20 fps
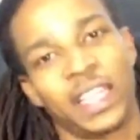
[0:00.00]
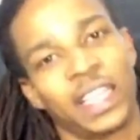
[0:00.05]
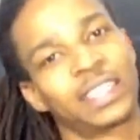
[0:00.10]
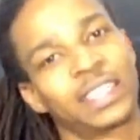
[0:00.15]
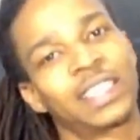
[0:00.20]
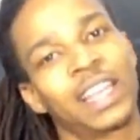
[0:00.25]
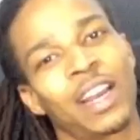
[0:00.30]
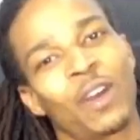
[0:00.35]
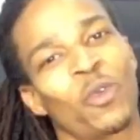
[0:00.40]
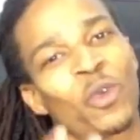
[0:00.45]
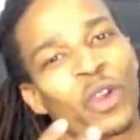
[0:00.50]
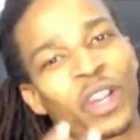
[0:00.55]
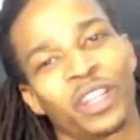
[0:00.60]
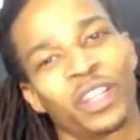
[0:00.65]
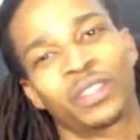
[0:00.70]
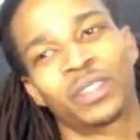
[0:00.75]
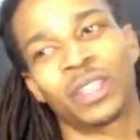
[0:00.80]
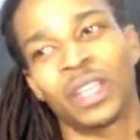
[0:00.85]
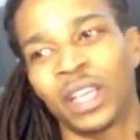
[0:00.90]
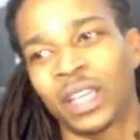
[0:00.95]
That's not where
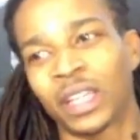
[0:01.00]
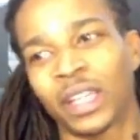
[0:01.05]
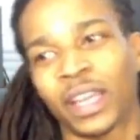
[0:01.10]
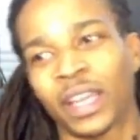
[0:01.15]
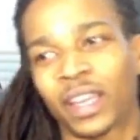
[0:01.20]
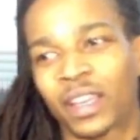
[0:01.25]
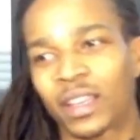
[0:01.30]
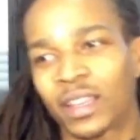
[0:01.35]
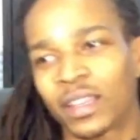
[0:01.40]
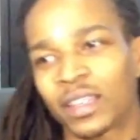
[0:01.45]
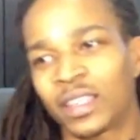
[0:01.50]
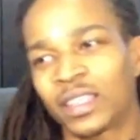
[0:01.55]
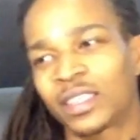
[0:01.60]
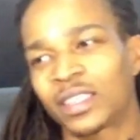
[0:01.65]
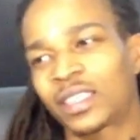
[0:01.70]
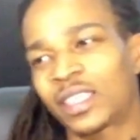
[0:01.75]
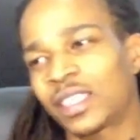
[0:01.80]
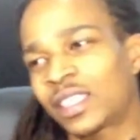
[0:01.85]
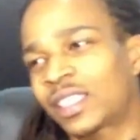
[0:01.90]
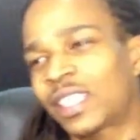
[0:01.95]
you, like,
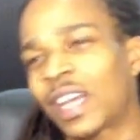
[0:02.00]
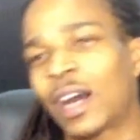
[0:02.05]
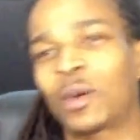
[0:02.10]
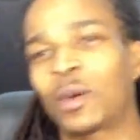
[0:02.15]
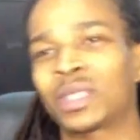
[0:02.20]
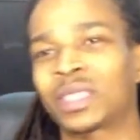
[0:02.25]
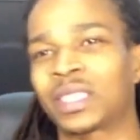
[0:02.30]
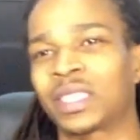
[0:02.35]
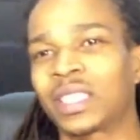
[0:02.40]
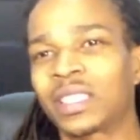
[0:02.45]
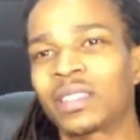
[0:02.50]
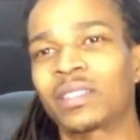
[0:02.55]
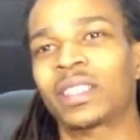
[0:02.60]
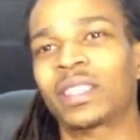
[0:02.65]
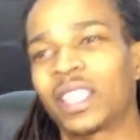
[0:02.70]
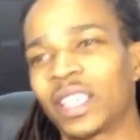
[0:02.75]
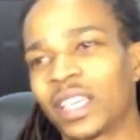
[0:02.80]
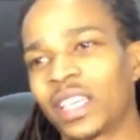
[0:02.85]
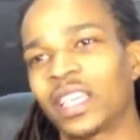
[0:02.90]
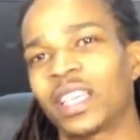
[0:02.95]
since I was a little
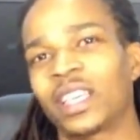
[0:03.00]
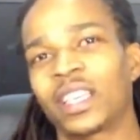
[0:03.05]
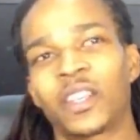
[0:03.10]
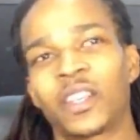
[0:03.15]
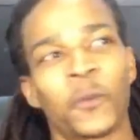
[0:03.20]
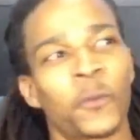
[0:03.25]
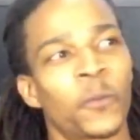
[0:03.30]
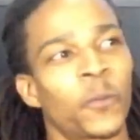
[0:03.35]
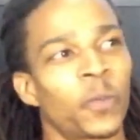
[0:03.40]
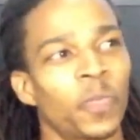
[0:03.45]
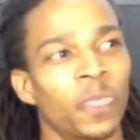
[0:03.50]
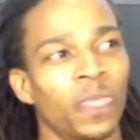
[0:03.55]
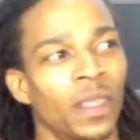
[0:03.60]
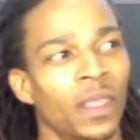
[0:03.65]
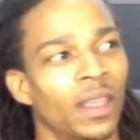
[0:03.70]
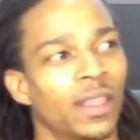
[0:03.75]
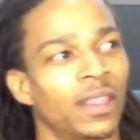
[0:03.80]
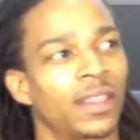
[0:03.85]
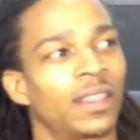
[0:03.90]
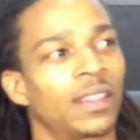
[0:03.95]
kid,
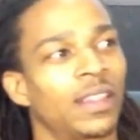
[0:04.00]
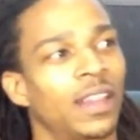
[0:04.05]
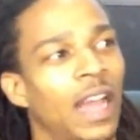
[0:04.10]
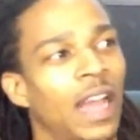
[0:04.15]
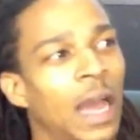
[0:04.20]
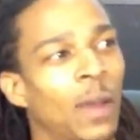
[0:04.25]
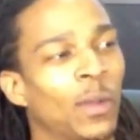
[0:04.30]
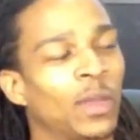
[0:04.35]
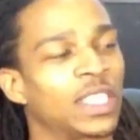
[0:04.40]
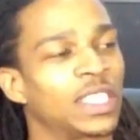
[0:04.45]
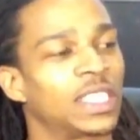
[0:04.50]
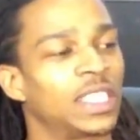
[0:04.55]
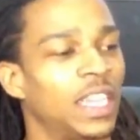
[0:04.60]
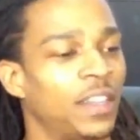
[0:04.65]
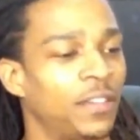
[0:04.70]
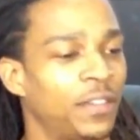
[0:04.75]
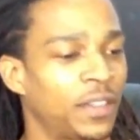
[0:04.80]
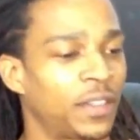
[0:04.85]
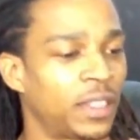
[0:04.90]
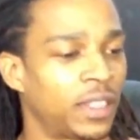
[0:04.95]
I was
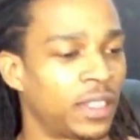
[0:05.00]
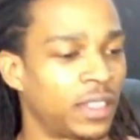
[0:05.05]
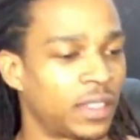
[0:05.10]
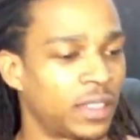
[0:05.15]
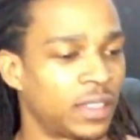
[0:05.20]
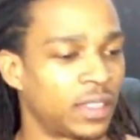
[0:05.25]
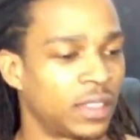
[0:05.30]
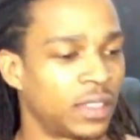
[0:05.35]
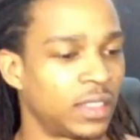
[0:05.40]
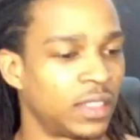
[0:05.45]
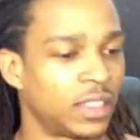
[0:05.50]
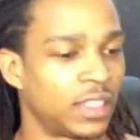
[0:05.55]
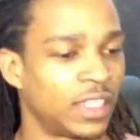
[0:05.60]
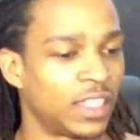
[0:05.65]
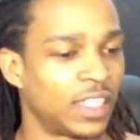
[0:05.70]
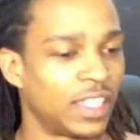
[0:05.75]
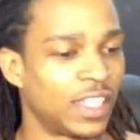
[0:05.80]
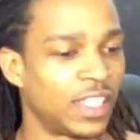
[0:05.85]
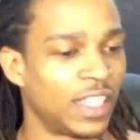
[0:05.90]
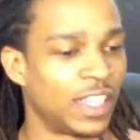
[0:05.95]
never,
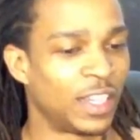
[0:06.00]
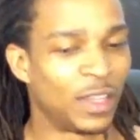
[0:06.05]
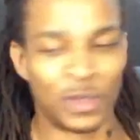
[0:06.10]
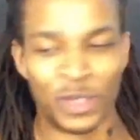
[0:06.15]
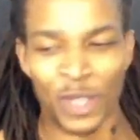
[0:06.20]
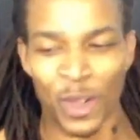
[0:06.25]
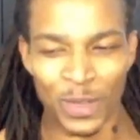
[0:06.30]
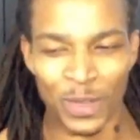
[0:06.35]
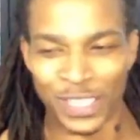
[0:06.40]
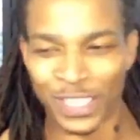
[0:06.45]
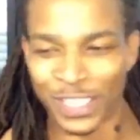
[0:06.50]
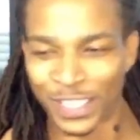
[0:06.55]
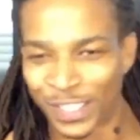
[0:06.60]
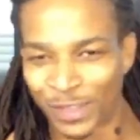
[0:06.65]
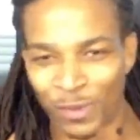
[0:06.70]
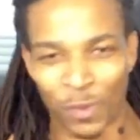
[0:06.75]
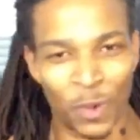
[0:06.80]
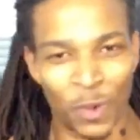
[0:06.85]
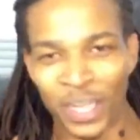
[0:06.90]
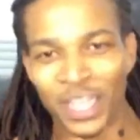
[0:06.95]
there was always
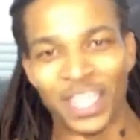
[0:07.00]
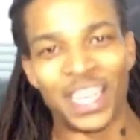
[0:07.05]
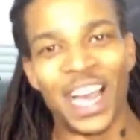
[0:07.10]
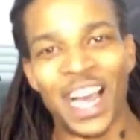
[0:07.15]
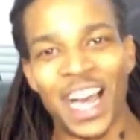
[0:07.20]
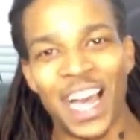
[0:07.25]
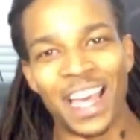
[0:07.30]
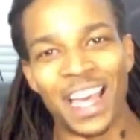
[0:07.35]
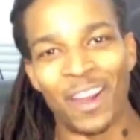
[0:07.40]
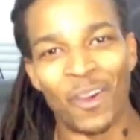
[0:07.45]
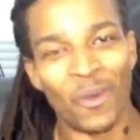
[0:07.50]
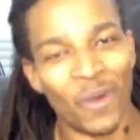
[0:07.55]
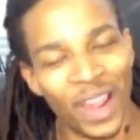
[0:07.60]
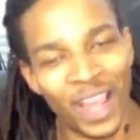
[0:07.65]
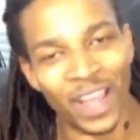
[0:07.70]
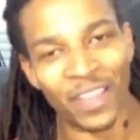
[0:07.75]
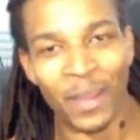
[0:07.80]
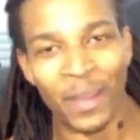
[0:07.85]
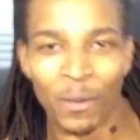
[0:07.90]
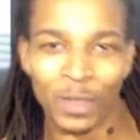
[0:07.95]
this one guy
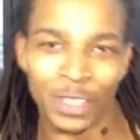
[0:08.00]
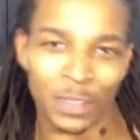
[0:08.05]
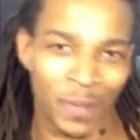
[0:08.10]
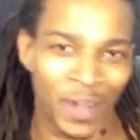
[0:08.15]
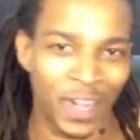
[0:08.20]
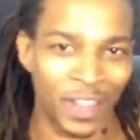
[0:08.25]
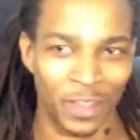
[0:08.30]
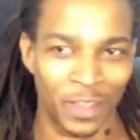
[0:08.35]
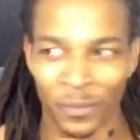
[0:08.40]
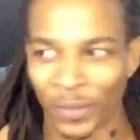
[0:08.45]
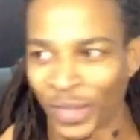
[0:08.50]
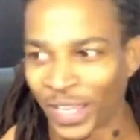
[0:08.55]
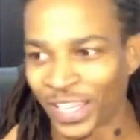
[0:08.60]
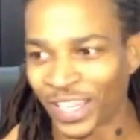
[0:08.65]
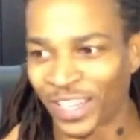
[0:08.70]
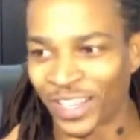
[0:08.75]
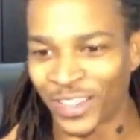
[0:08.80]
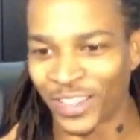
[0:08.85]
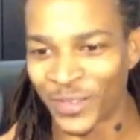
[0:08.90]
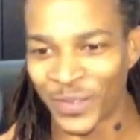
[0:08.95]
around that was better than me,
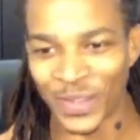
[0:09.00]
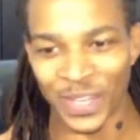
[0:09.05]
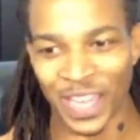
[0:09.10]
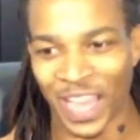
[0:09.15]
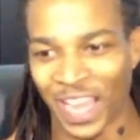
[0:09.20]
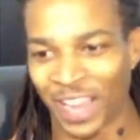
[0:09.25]
you know what I mean?